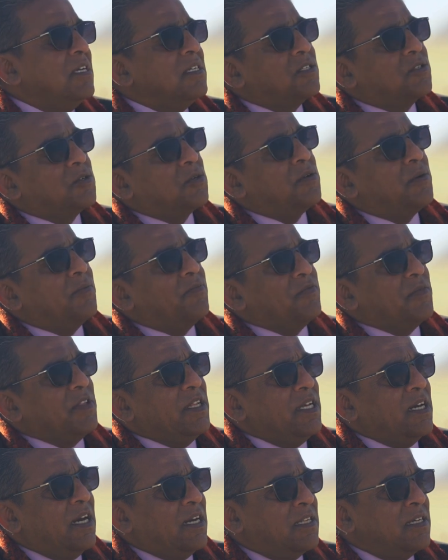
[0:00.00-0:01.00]
So
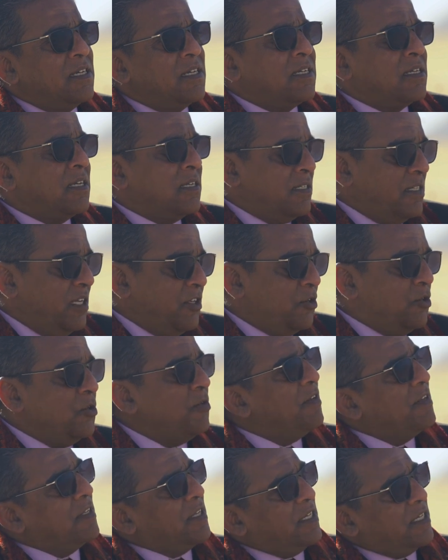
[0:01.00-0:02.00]
the other uh, issue
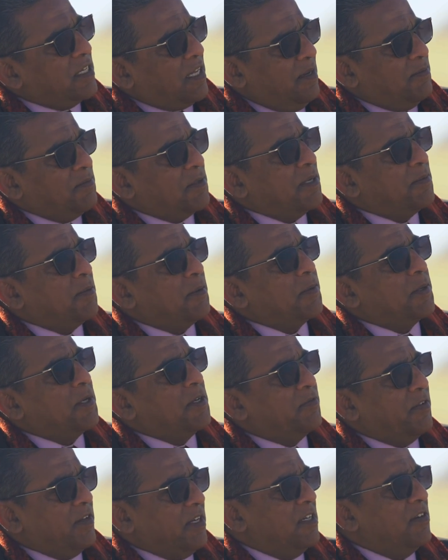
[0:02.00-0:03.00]
when it comes up
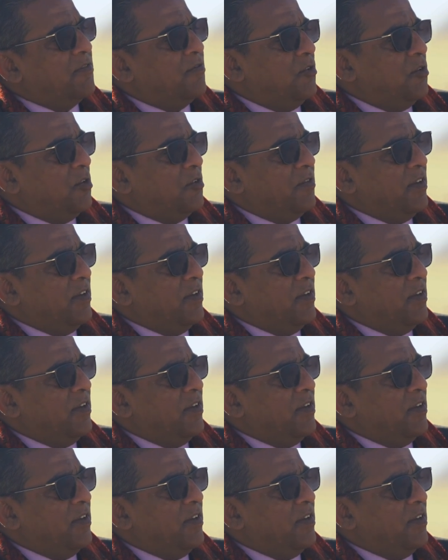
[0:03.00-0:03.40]
about finger four,